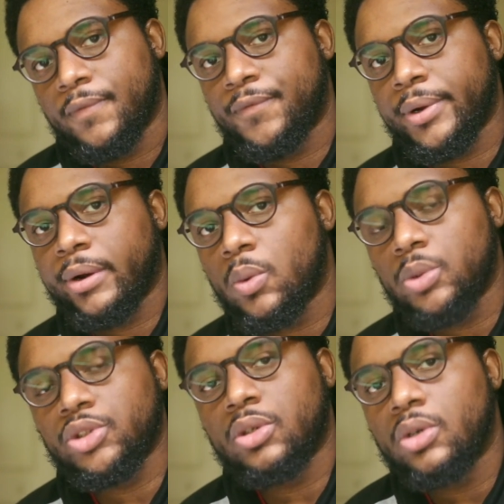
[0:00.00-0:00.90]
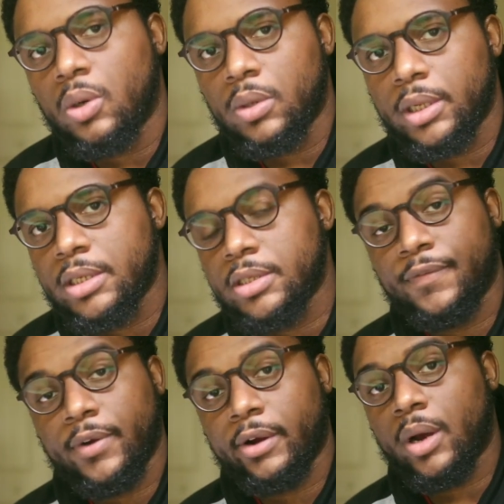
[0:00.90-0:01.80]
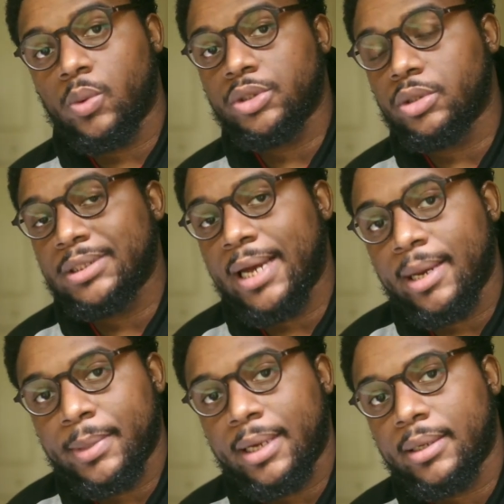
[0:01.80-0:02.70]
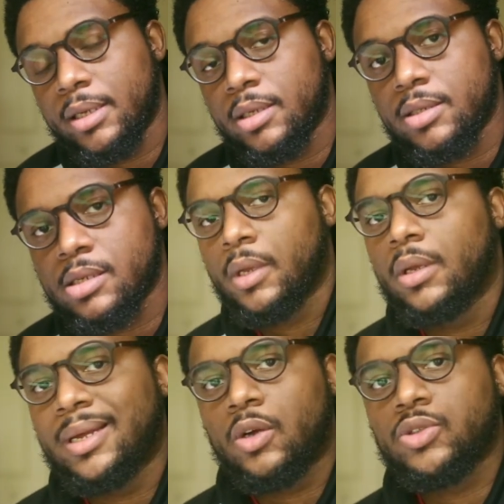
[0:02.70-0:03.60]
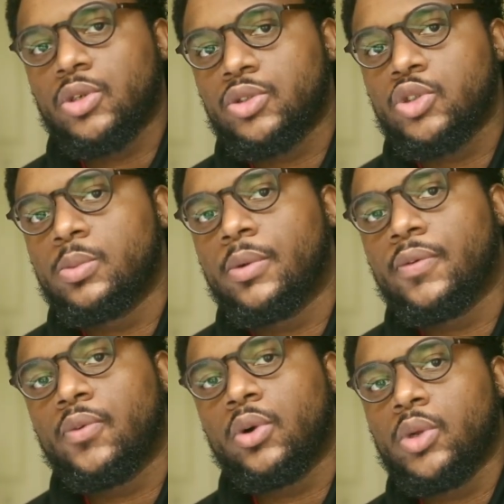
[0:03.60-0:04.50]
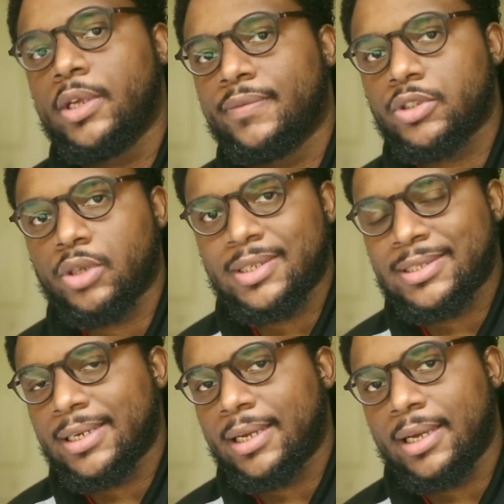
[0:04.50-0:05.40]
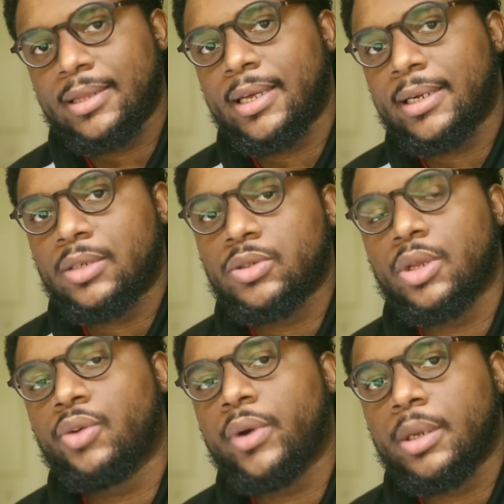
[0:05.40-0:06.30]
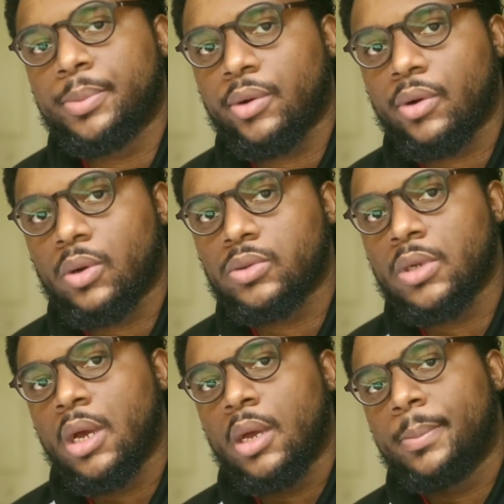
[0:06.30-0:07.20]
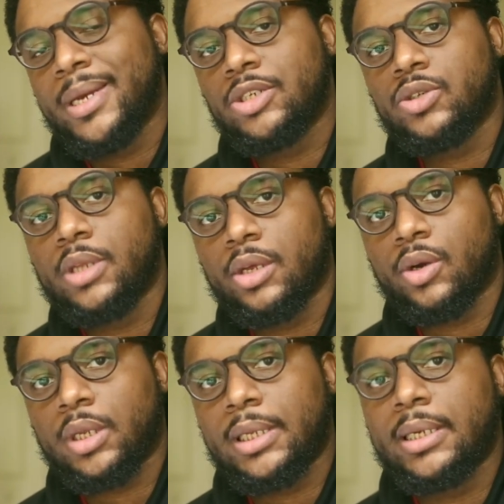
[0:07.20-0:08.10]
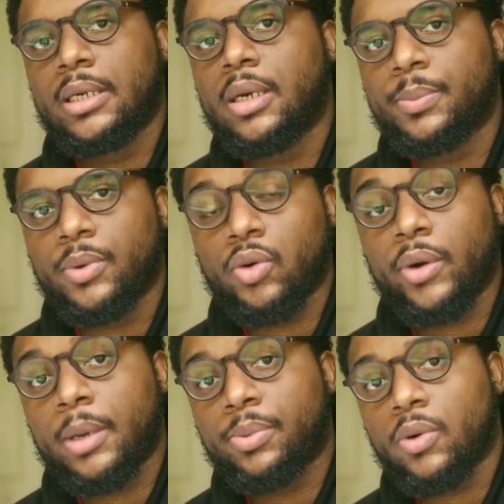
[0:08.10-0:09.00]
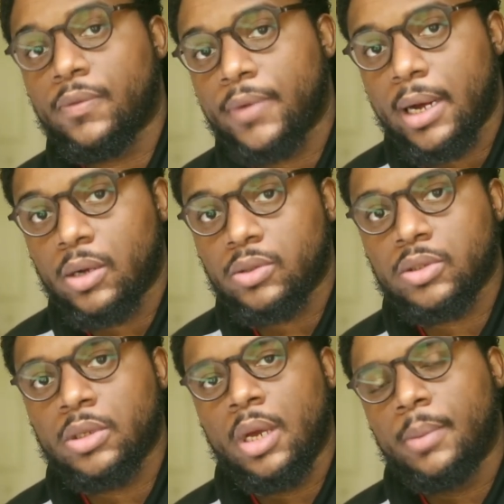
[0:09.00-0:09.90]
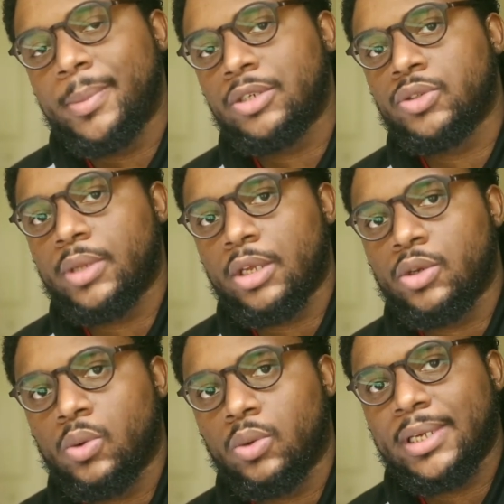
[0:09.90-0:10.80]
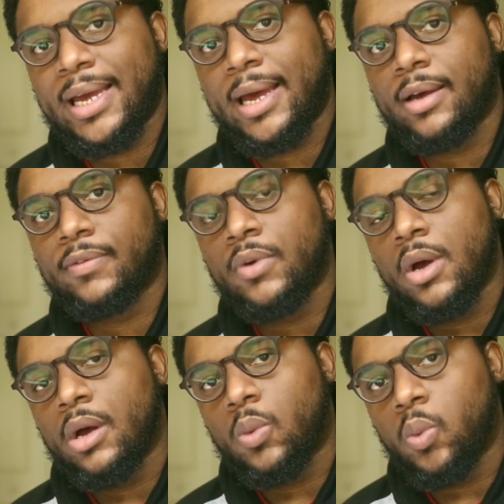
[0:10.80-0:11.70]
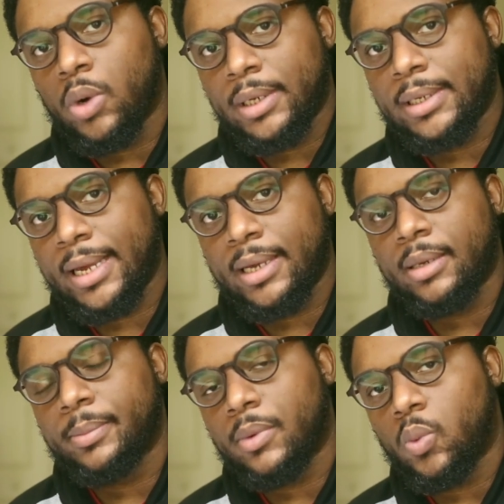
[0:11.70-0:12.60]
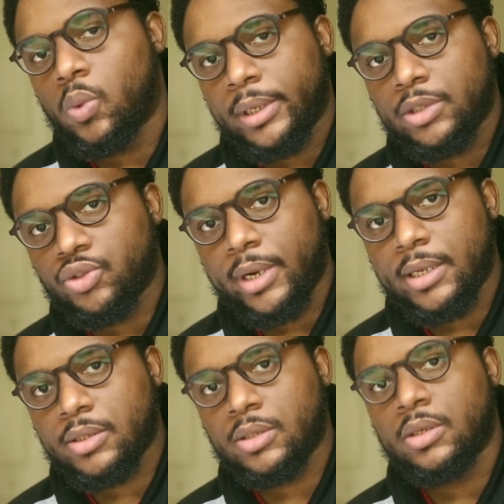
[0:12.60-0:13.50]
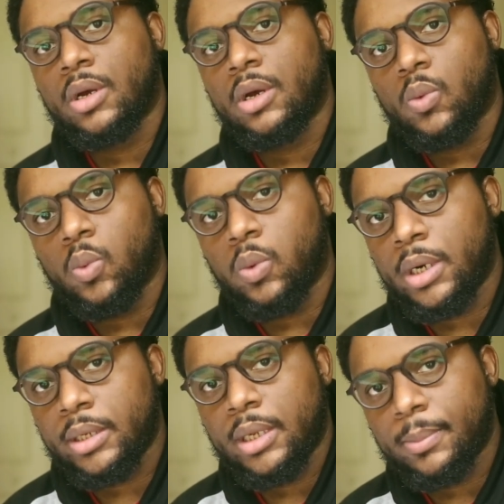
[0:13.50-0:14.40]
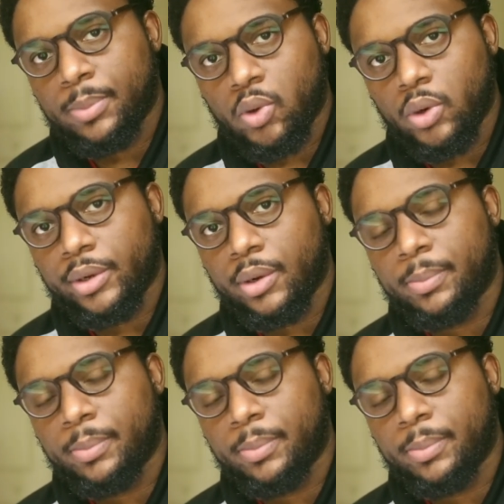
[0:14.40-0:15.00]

Figure out what your goal is, figure out what your timeline is. And also too, before you even start sending anything up to the credit bureaus, make sure that you're cleaning up your credit profiles. Make sure that you only have one name, one address, one employer.